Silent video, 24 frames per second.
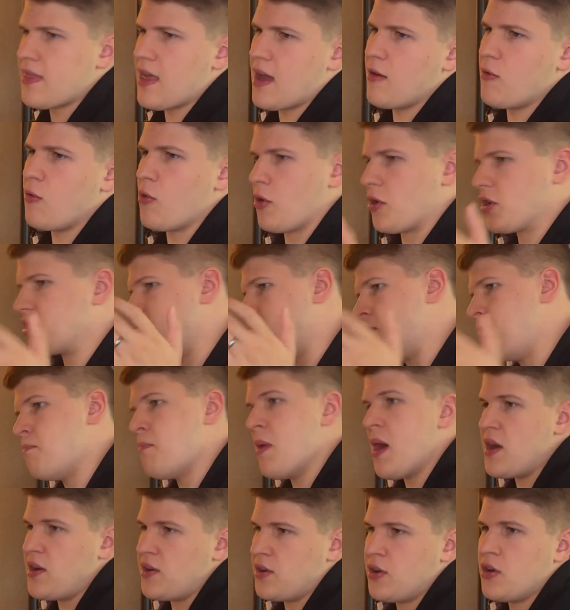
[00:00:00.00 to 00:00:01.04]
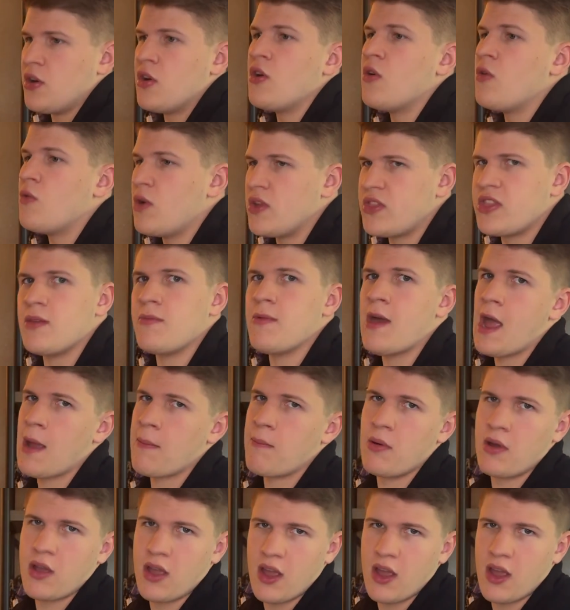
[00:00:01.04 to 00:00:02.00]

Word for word: that works better with the MacBook